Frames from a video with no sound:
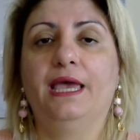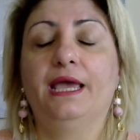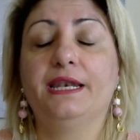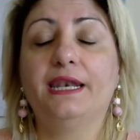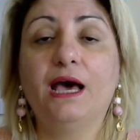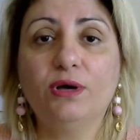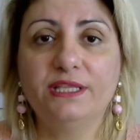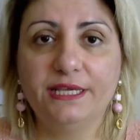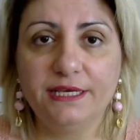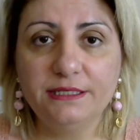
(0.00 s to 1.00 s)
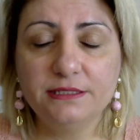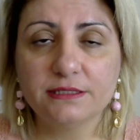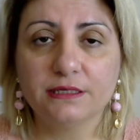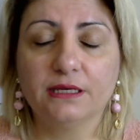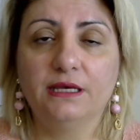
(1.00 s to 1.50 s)
Nowadays,
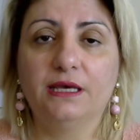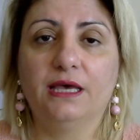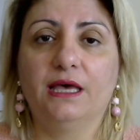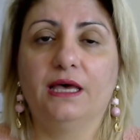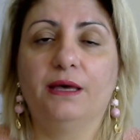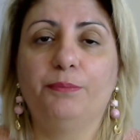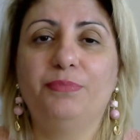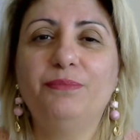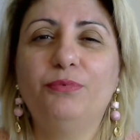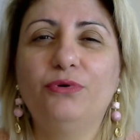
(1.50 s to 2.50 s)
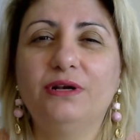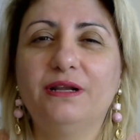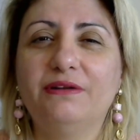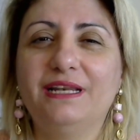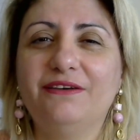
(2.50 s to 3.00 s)
people
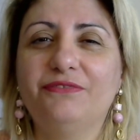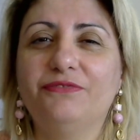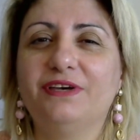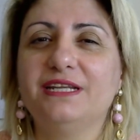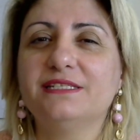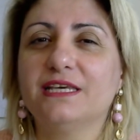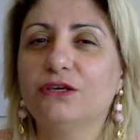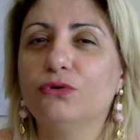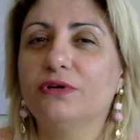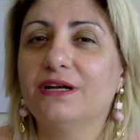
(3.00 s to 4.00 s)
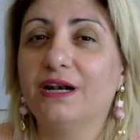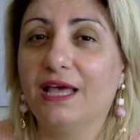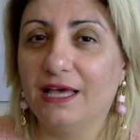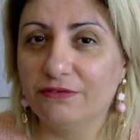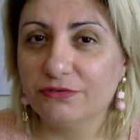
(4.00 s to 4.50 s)
live very secular
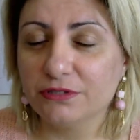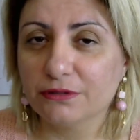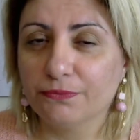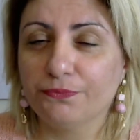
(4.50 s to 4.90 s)
lives.